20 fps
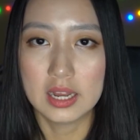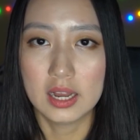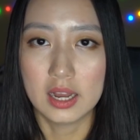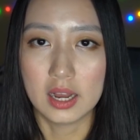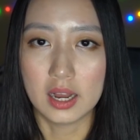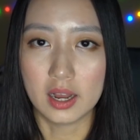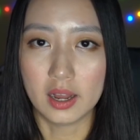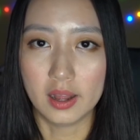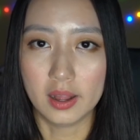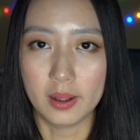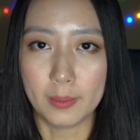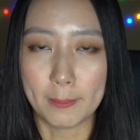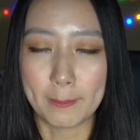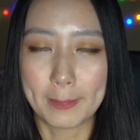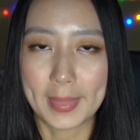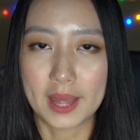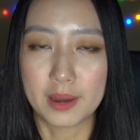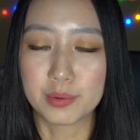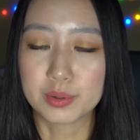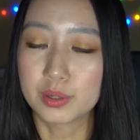
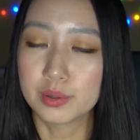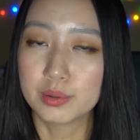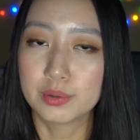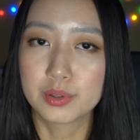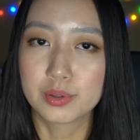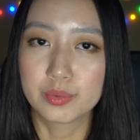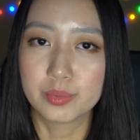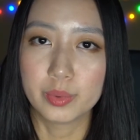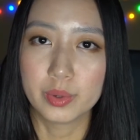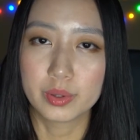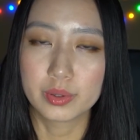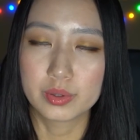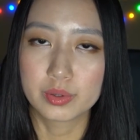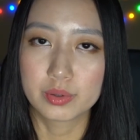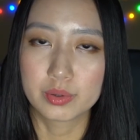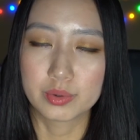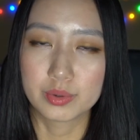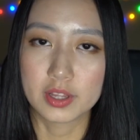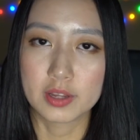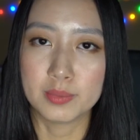I will go
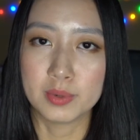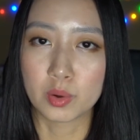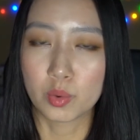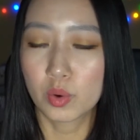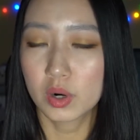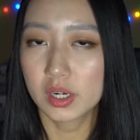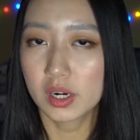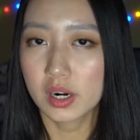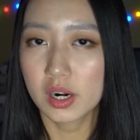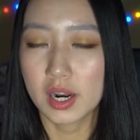through them in order,